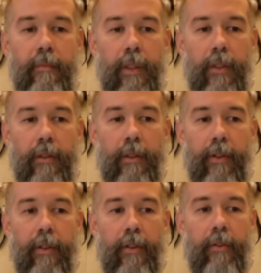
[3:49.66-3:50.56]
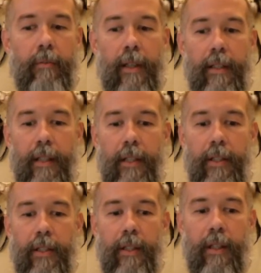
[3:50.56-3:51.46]
So if you're new to
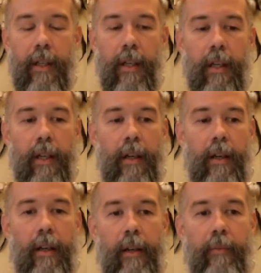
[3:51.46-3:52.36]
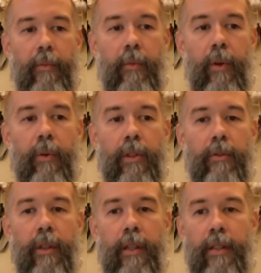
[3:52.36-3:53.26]
meditation, what we're
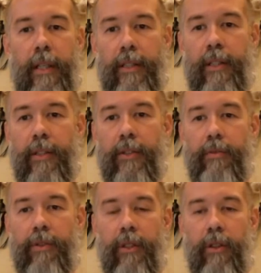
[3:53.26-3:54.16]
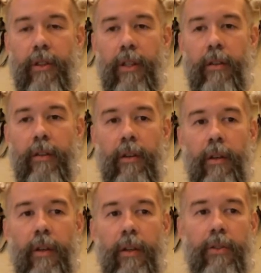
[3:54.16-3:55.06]
doing is actually just returning
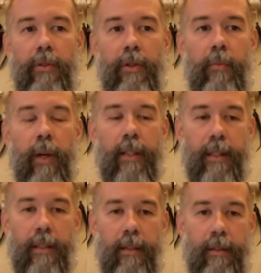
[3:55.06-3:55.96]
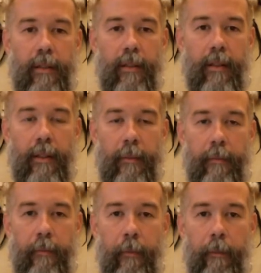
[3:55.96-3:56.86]
to the present.
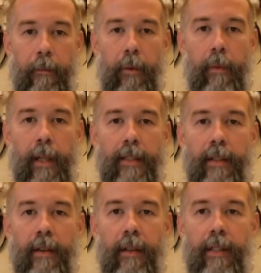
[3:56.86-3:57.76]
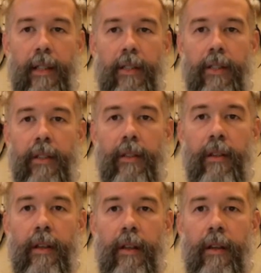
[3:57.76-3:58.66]
We're placing our attention
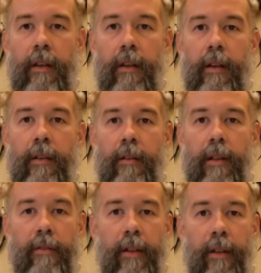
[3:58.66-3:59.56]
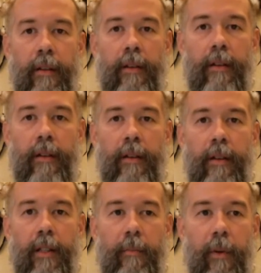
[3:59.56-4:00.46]
in the living
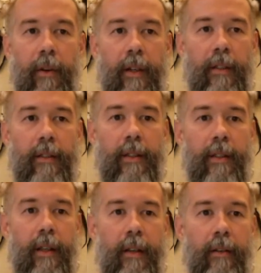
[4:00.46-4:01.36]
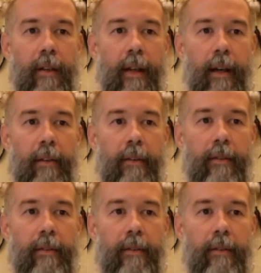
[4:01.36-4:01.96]
experience in the here and now.